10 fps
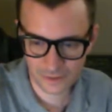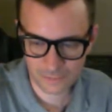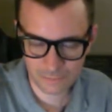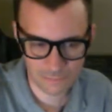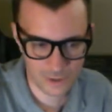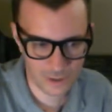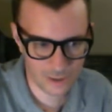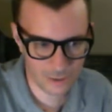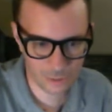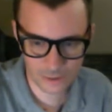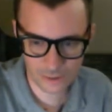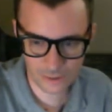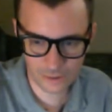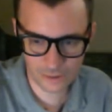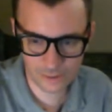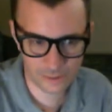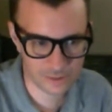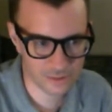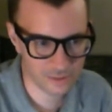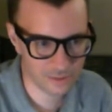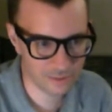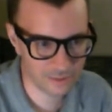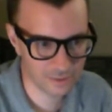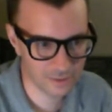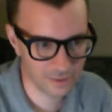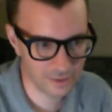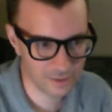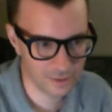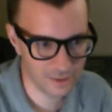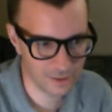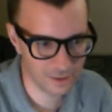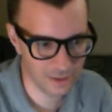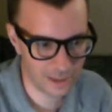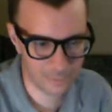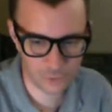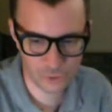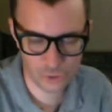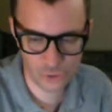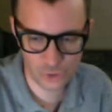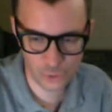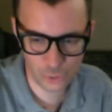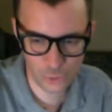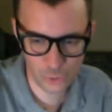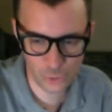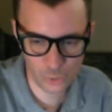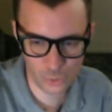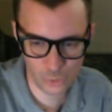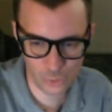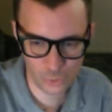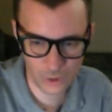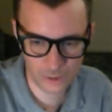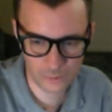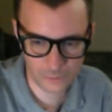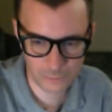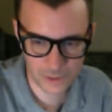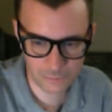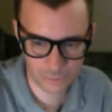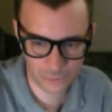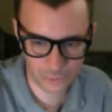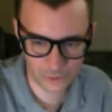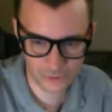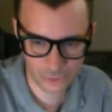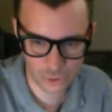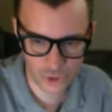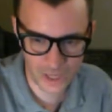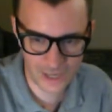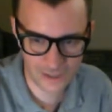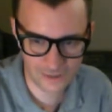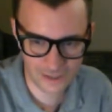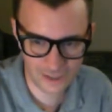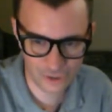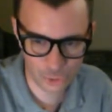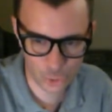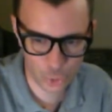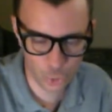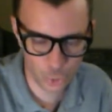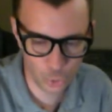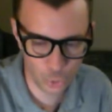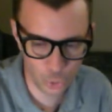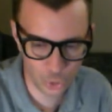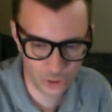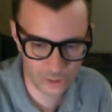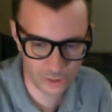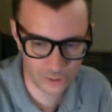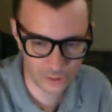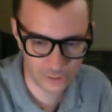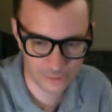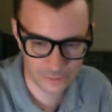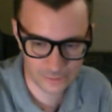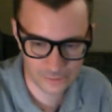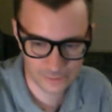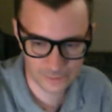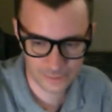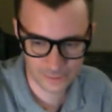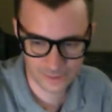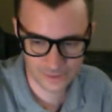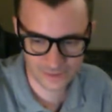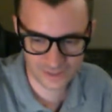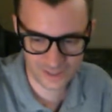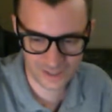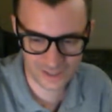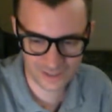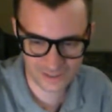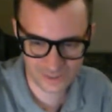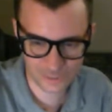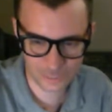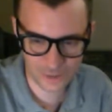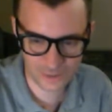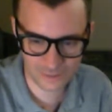Miracles! They can happen to you when there's people in your chat that are cool. Yeah, that's sweet.